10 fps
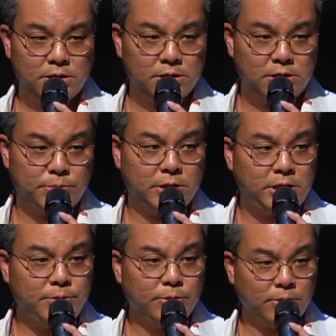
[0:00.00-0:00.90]
So my
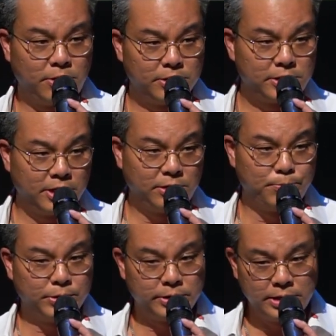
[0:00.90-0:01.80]
team of lawyers had to
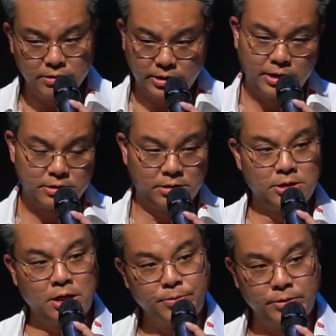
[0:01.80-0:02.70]
build another case on
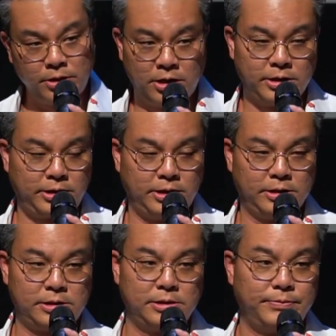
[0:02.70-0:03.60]
top of the audit
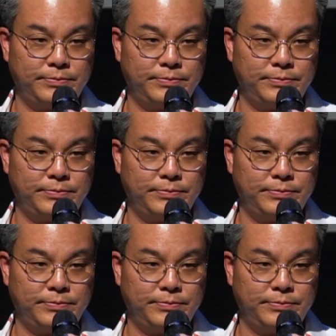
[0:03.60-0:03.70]
case.